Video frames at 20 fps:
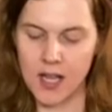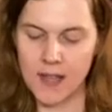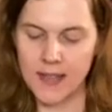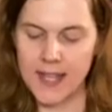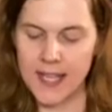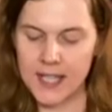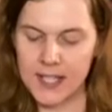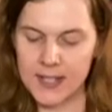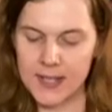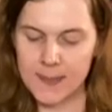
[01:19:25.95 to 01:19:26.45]

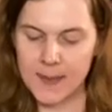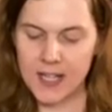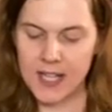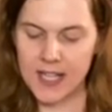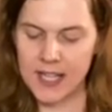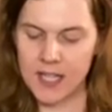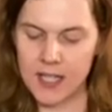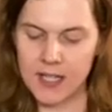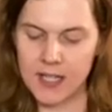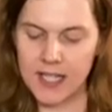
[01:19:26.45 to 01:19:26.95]
Thank you,
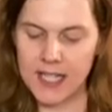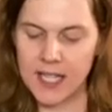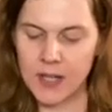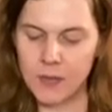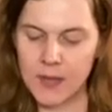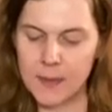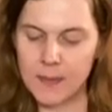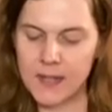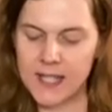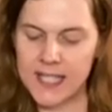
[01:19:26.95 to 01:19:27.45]
Spirit. Can
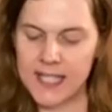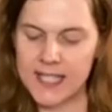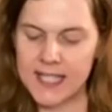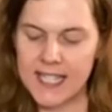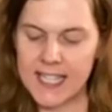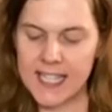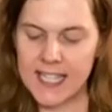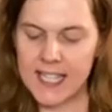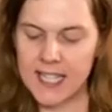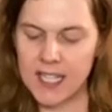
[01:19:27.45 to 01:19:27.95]
we please
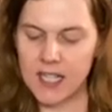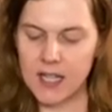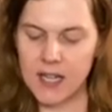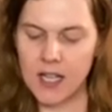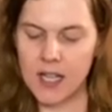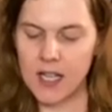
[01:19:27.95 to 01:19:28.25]
get